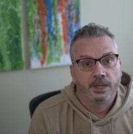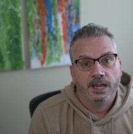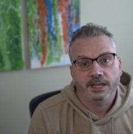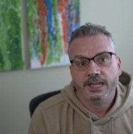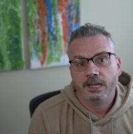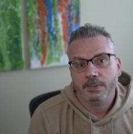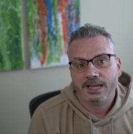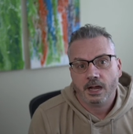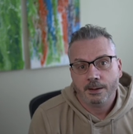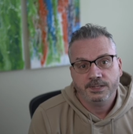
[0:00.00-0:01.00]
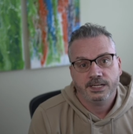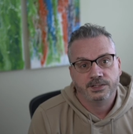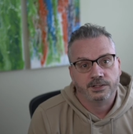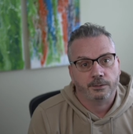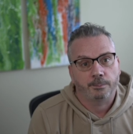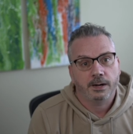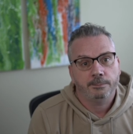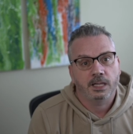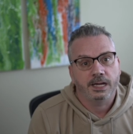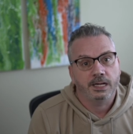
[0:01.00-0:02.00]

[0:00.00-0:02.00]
and they can make updates to their pipeline